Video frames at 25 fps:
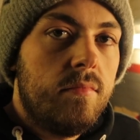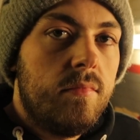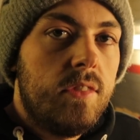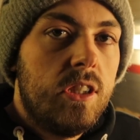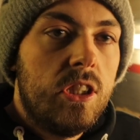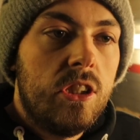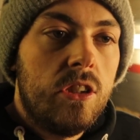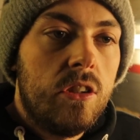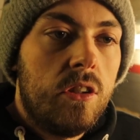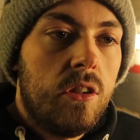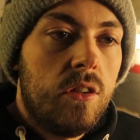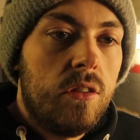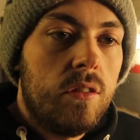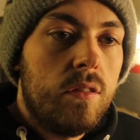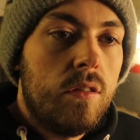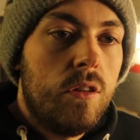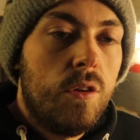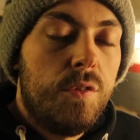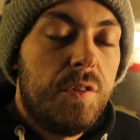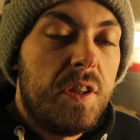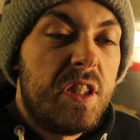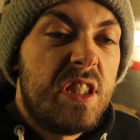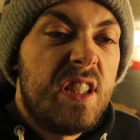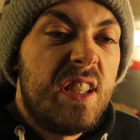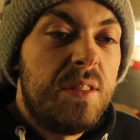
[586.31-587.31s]
you know,
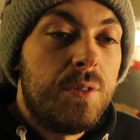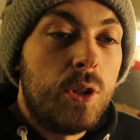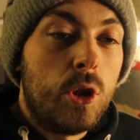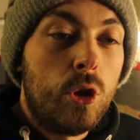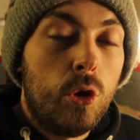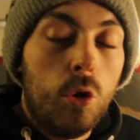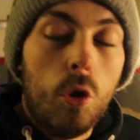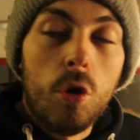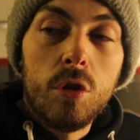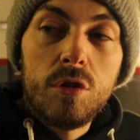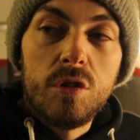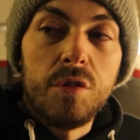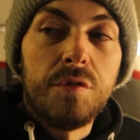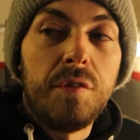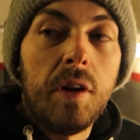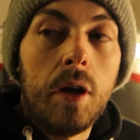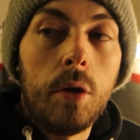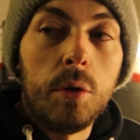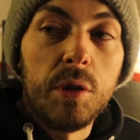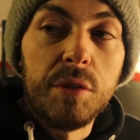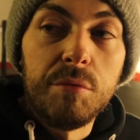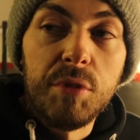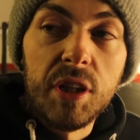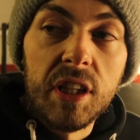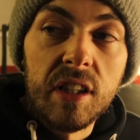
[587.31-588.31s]
nothing's even close to
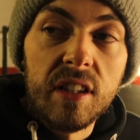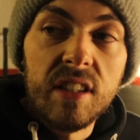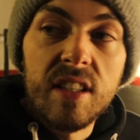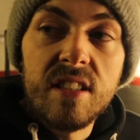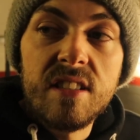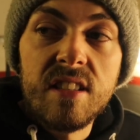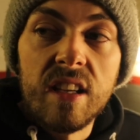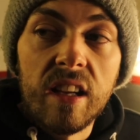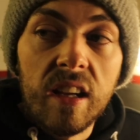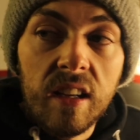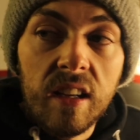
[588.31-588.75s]
fouling really, is